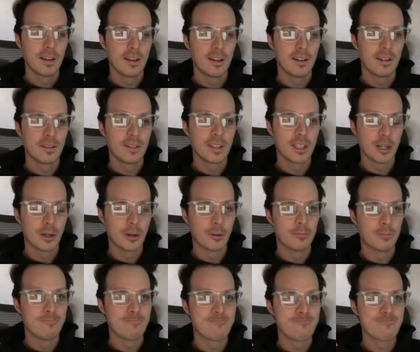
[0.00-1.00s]
you
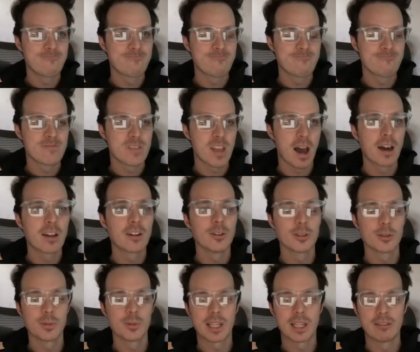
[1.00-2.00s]
know,
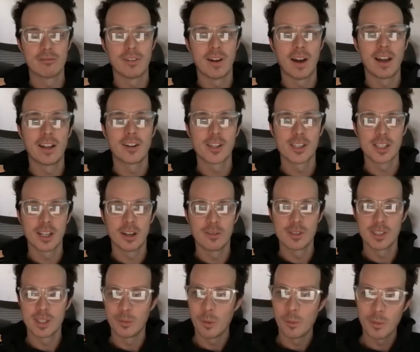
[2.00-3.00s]
tunnels we can find ourselves
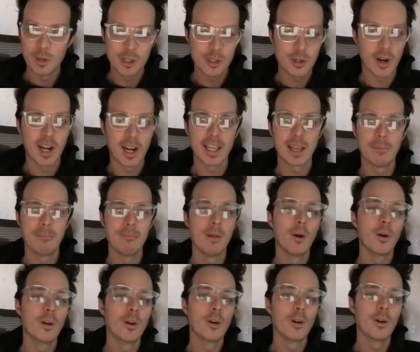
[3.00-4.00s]
in when we're trying to get
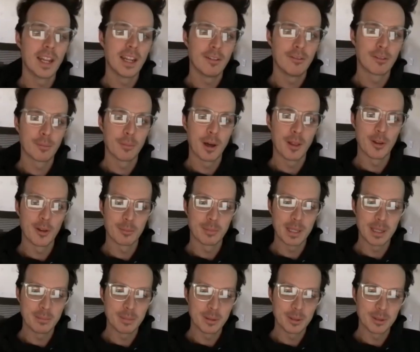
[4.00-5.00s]
motivated from other
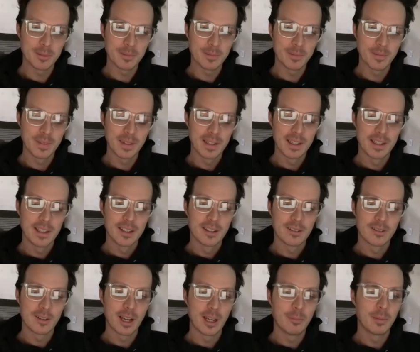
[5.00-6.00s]
people,
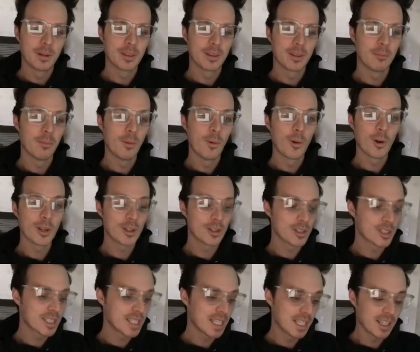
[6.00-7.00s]
right? But the more you're
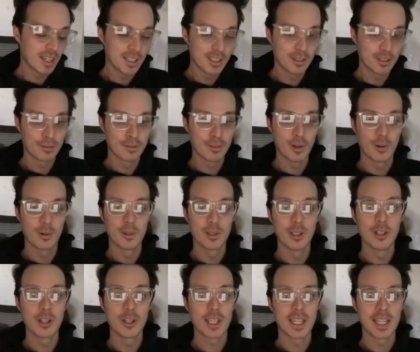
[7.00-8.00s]
sitting on your phone
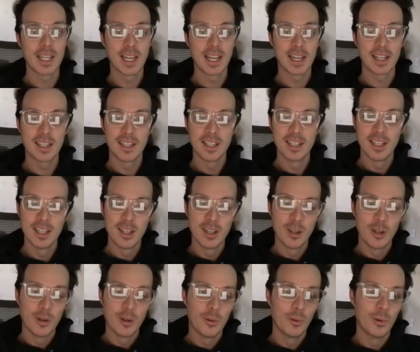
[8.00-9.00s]
looking at
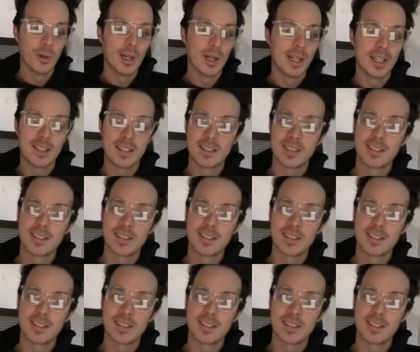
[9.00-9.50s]
what